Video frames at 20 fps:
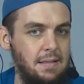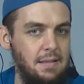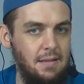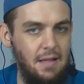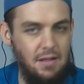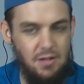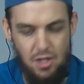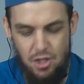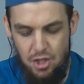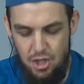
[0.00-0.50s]

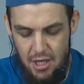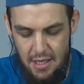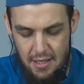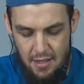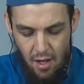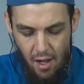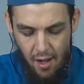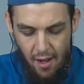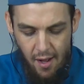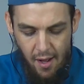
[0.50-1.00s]
that the jinn
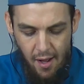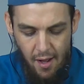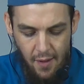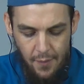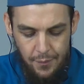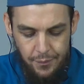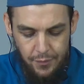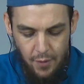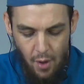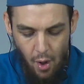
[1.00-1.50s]
are
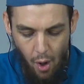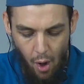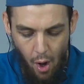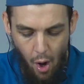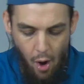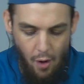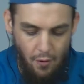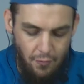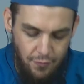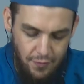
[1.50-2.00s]

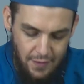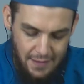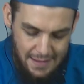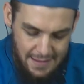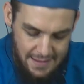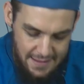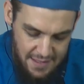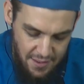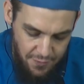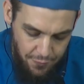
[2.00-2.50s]
of
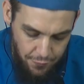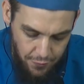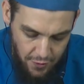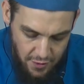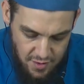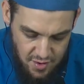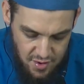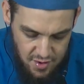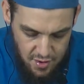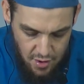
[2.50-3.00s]

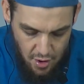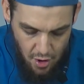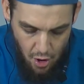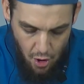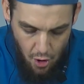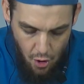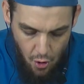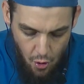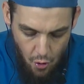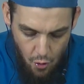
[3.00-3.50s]
different
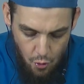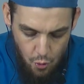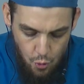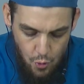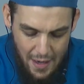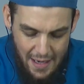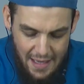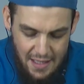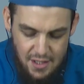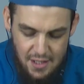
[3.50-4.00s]

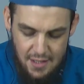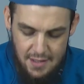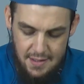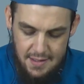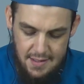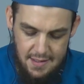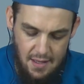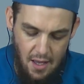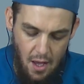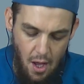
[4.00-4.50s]

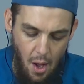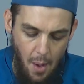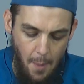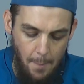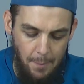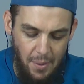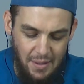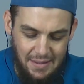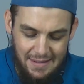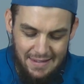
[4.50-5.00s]
religions.
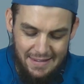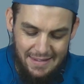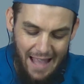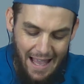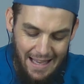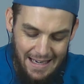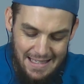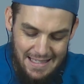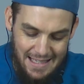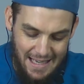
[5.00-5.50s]
But
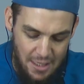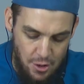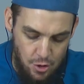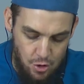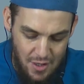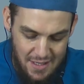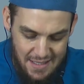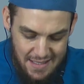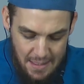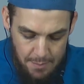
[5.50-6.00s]
that is
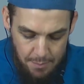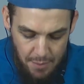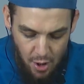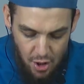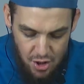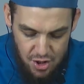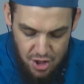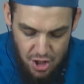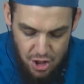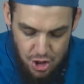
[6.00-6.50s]
interesting
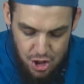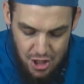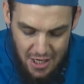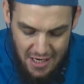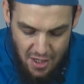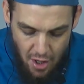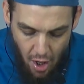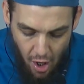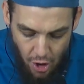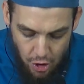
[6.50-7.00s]
because the
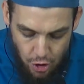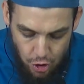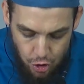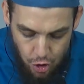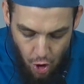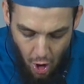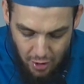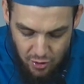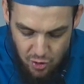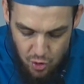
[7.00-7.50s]
jinn are
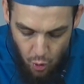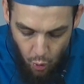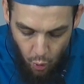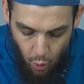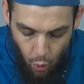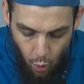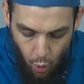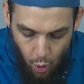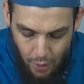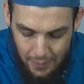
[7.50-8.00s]
not
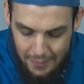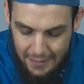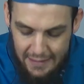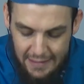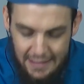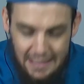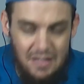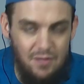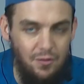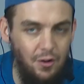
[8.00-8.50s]
all
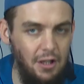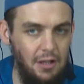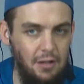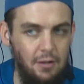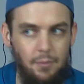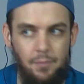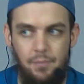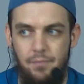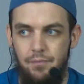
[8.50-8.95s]
evil.